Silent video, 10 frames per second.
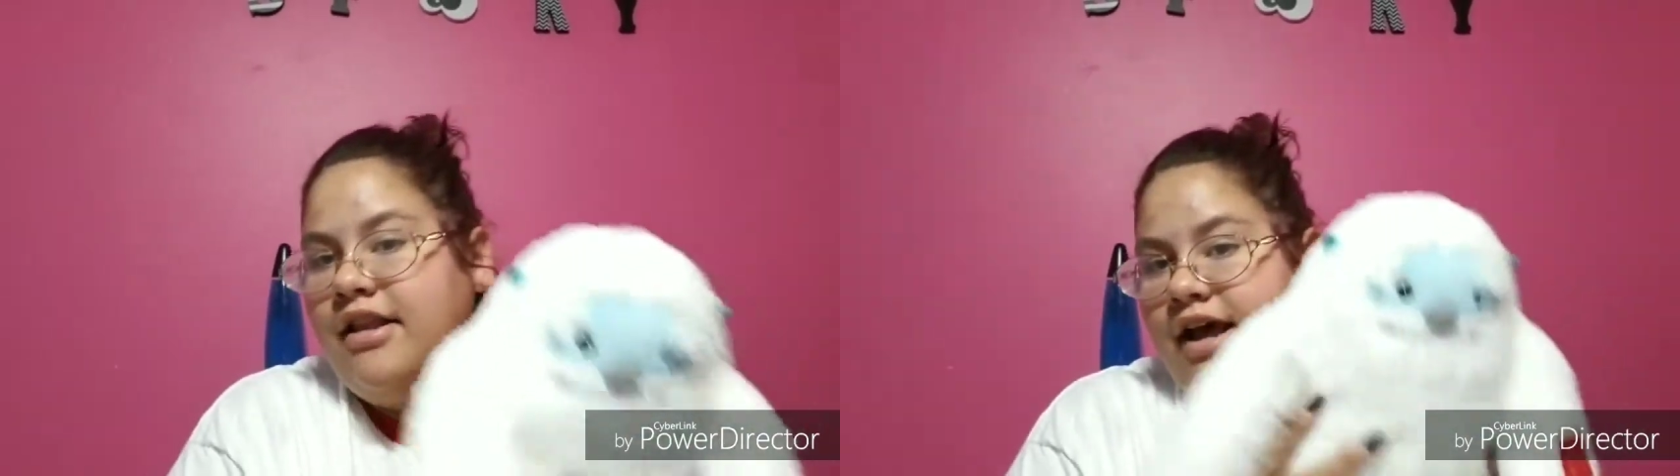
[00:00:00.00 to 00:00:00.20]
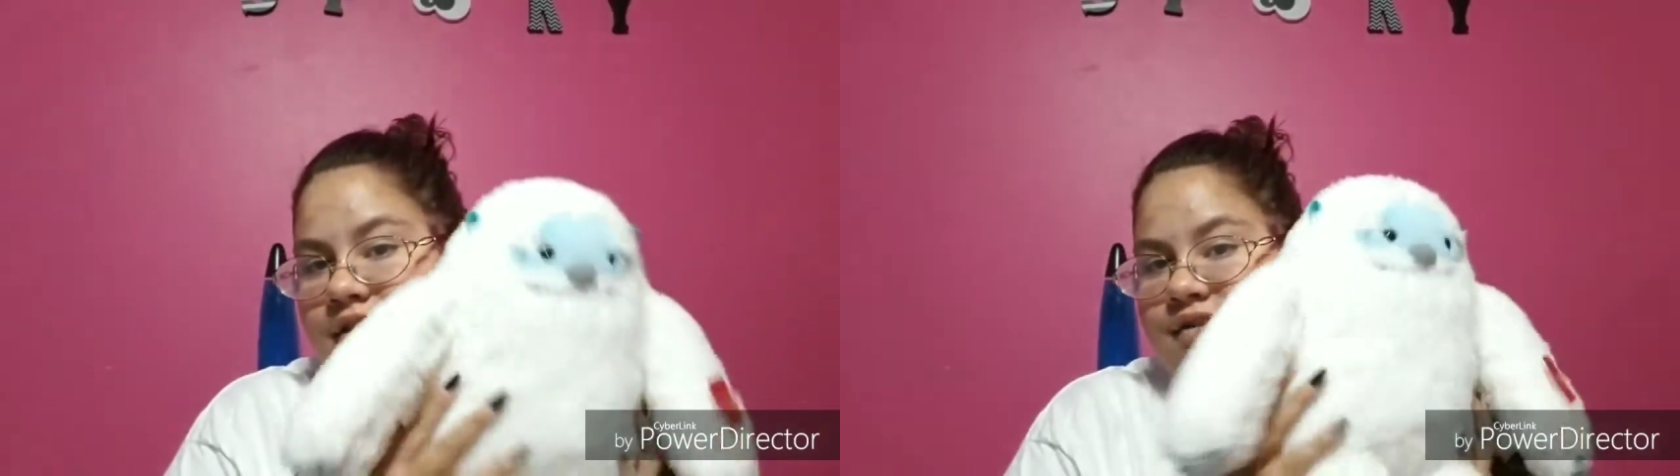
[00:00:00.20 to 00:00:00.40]

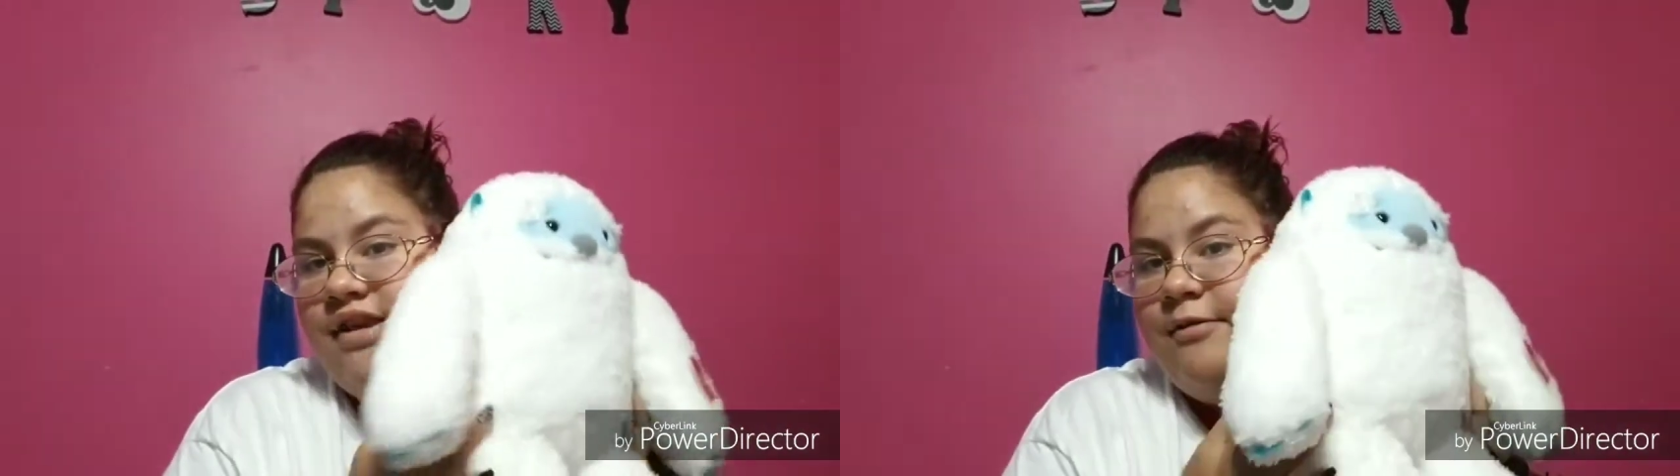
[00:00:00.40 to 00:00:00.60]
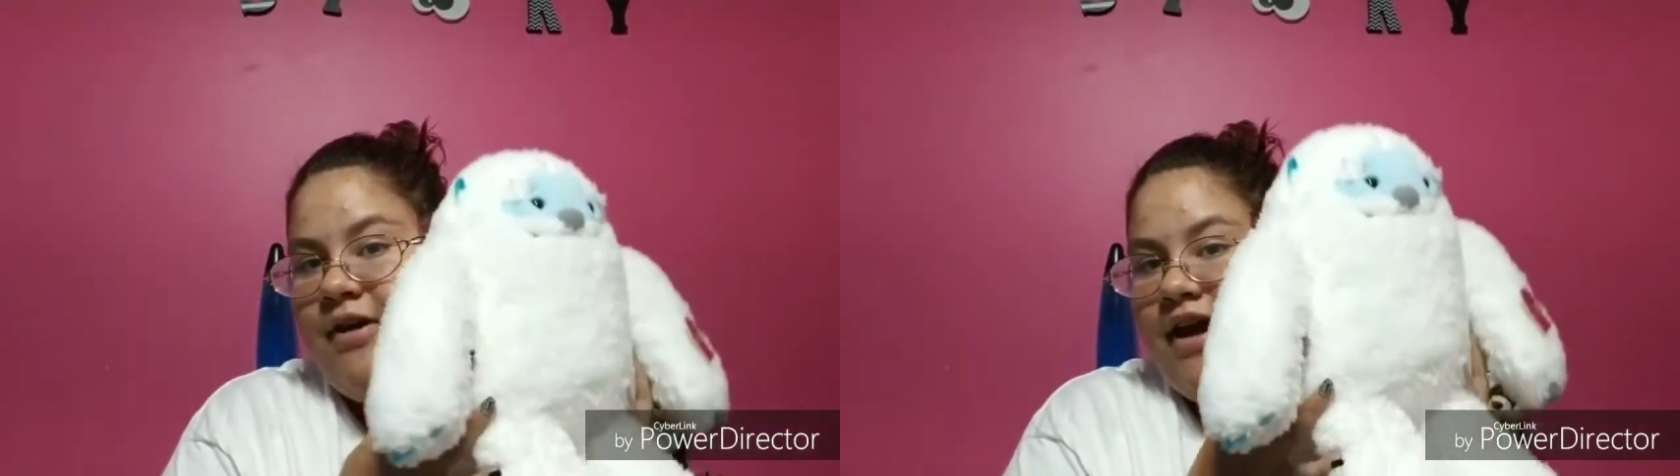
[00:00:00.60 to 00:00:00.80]
Last
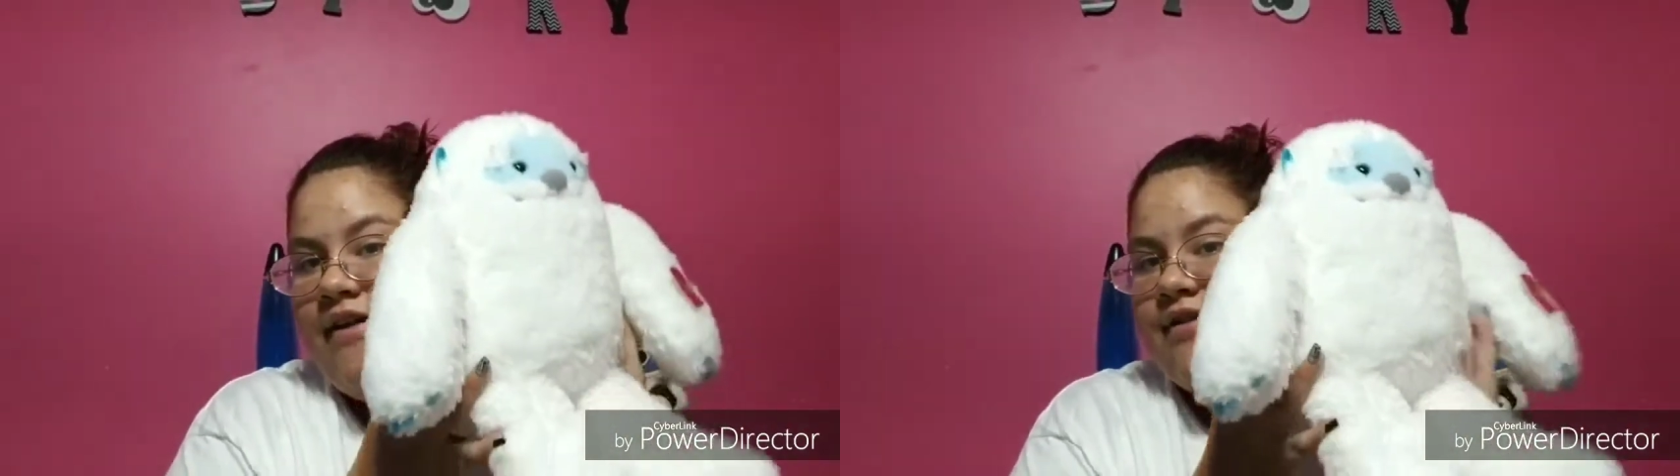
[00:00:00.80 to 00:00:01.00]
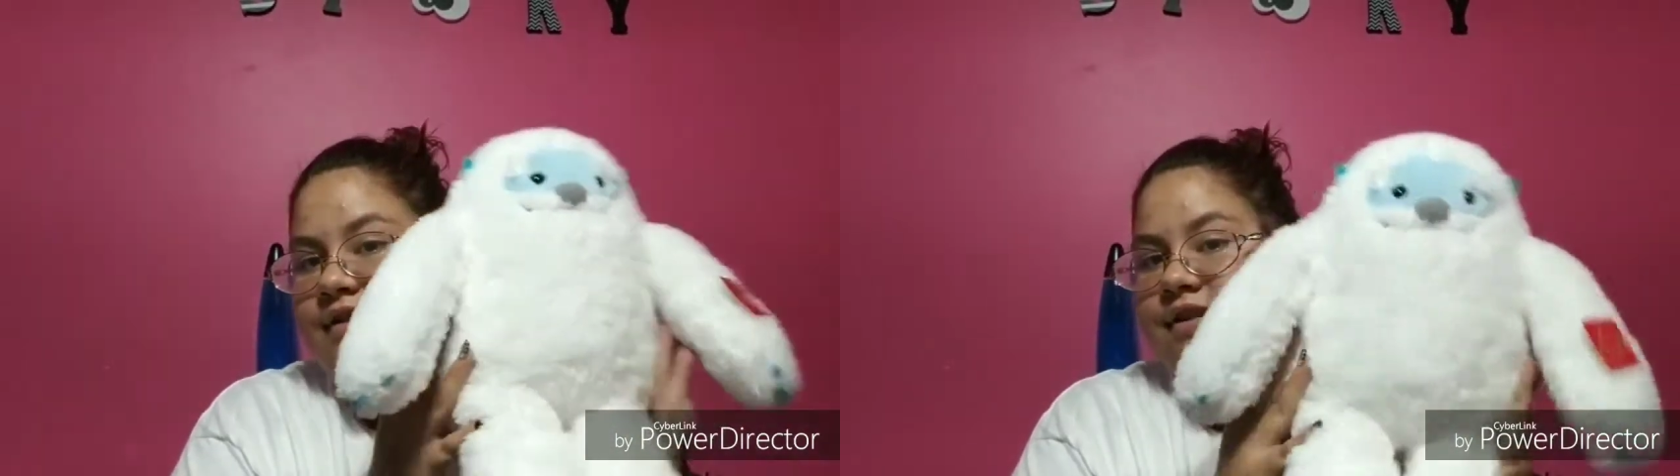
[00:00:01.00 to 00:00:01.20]
thing we
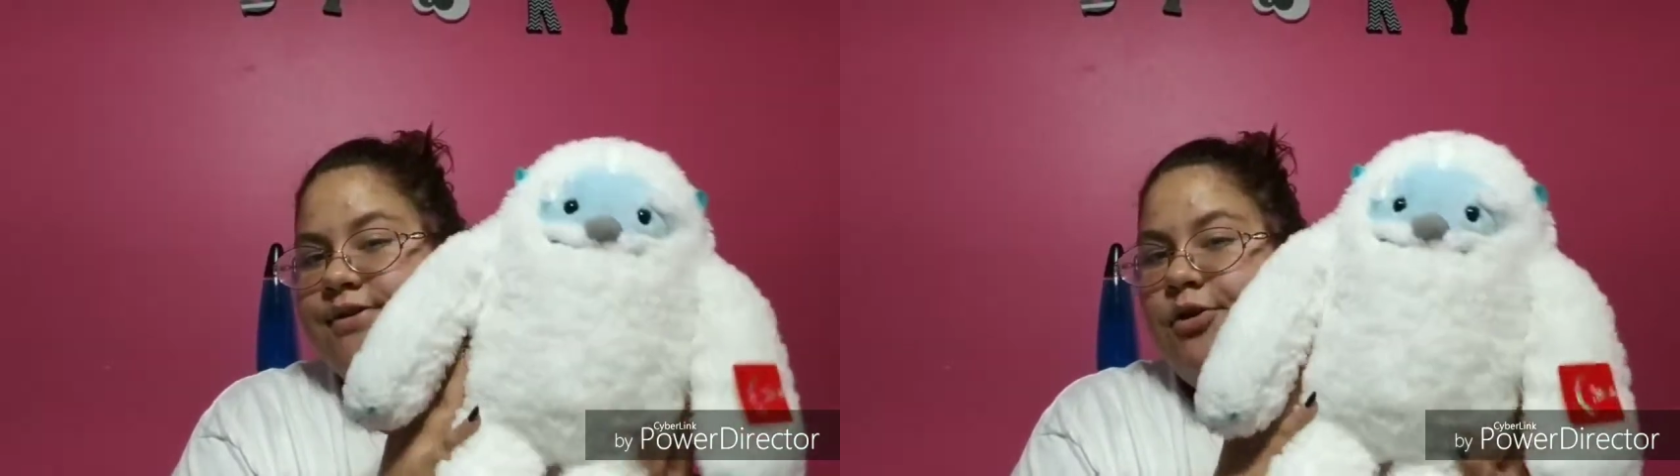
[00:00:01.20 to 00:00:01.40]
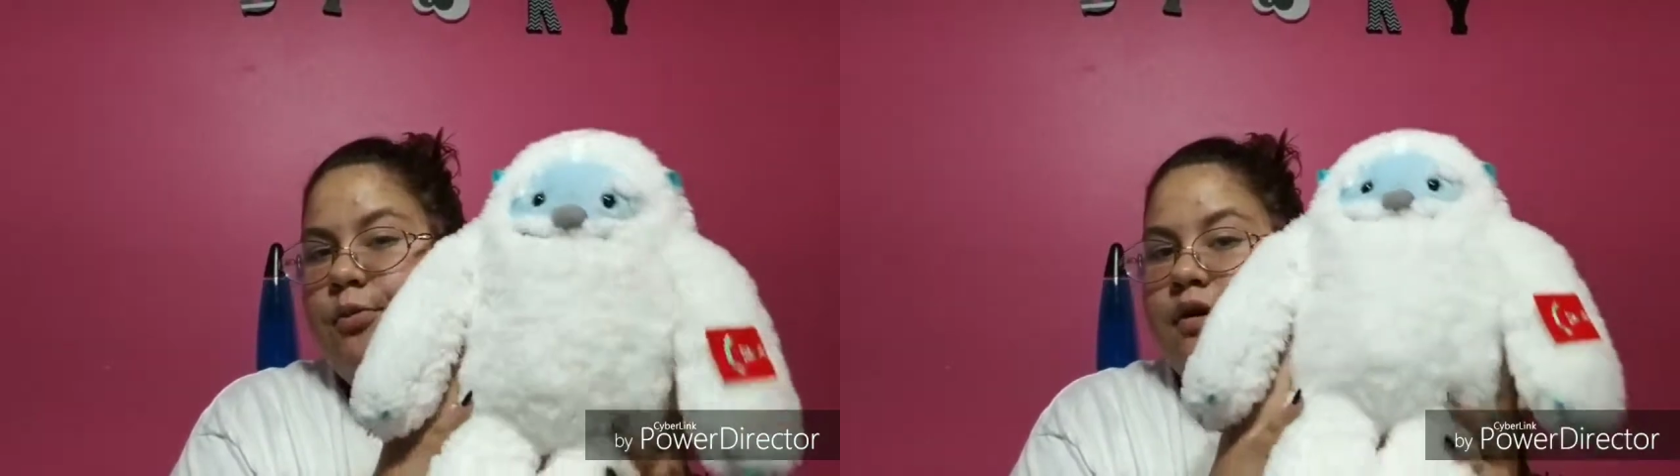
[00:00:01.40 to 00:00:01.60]
have is
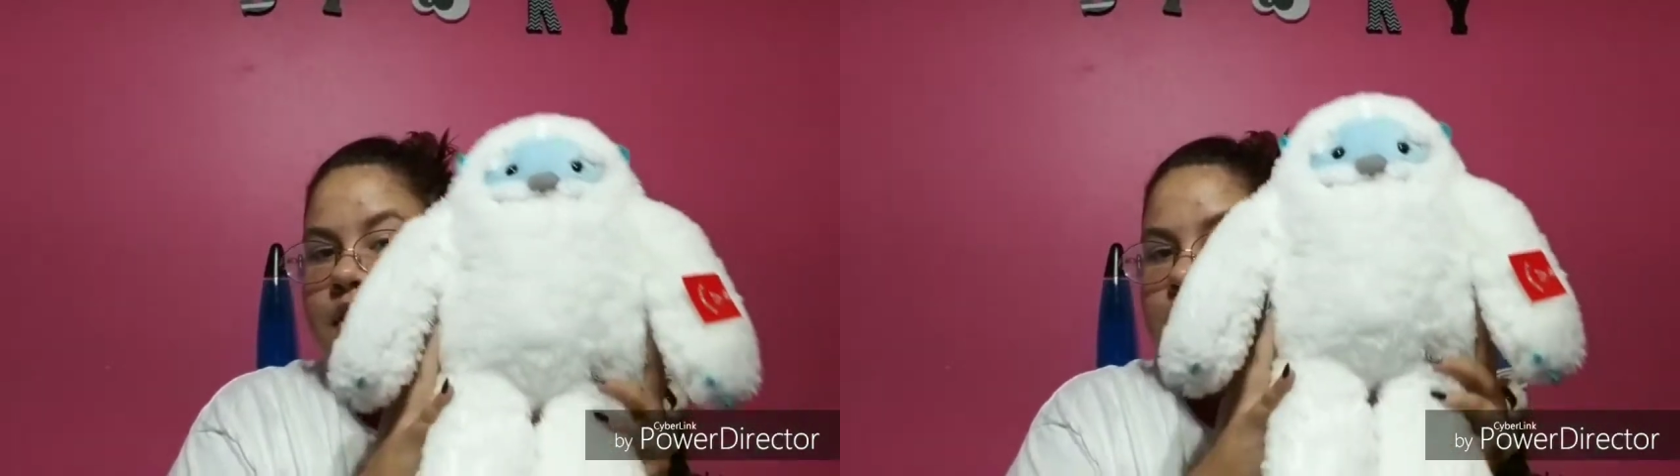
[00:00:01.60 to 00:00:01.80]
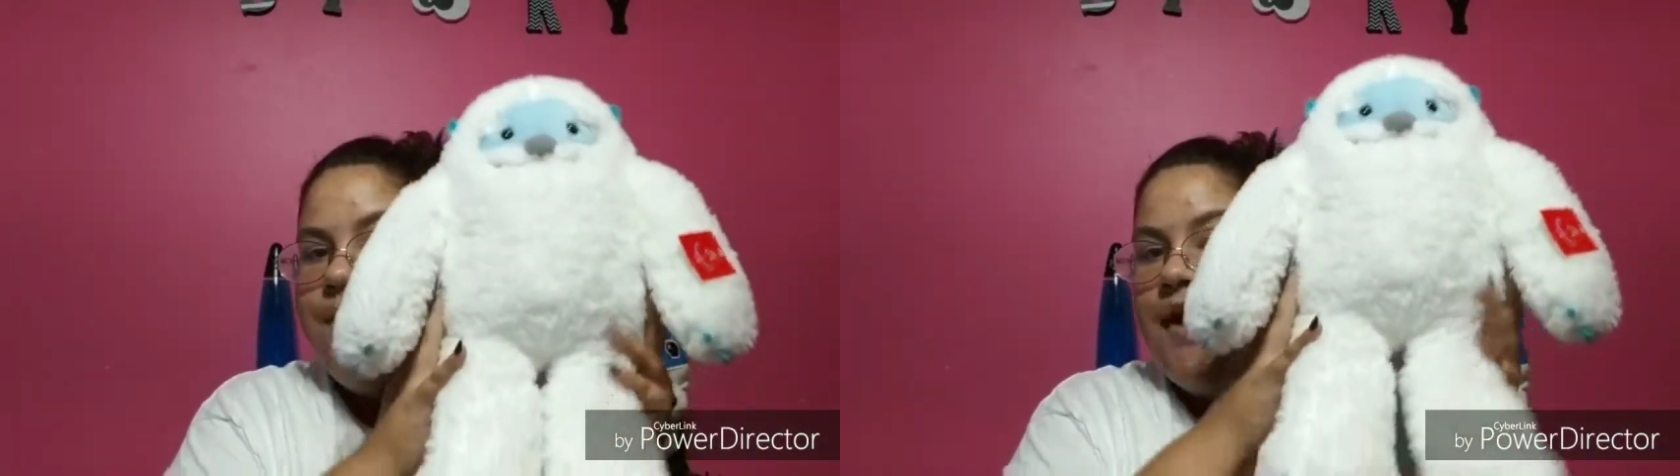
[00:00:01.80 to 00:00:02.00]
this super
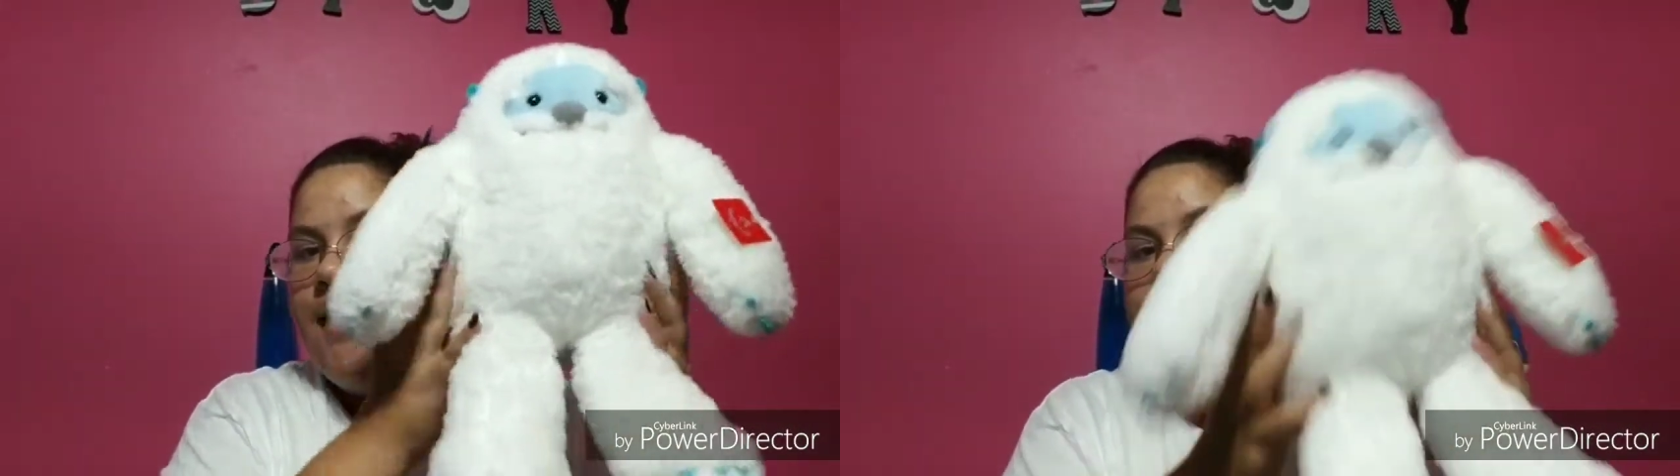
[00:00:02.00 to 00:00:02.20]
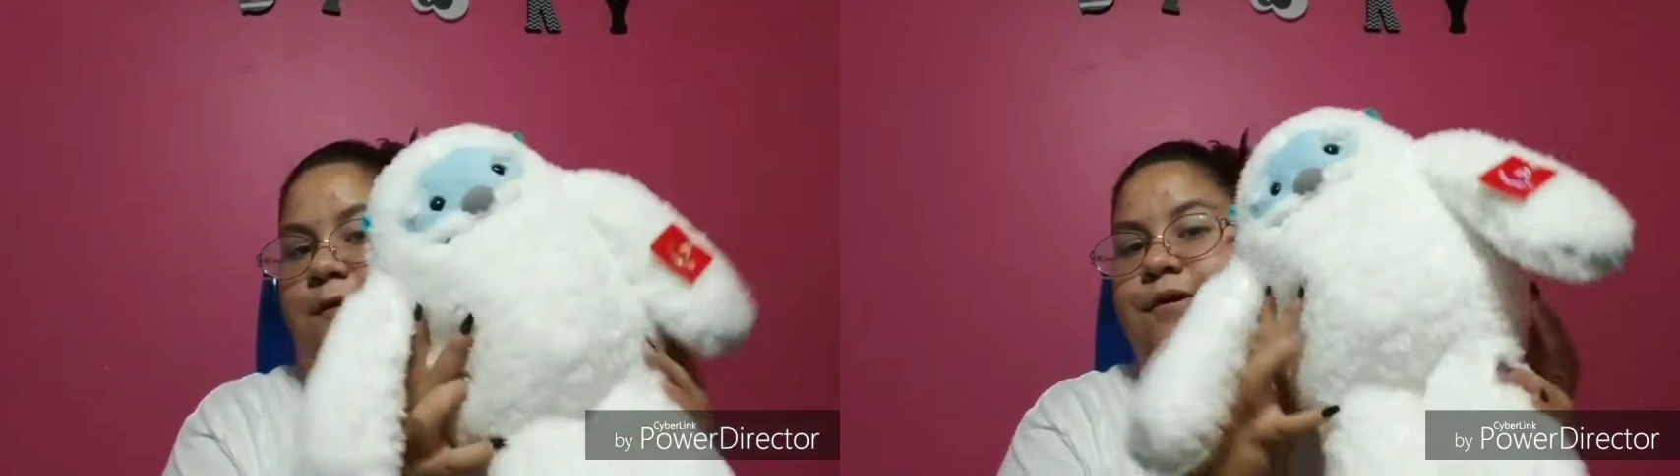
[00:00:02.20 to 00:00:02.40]
cute Yeti,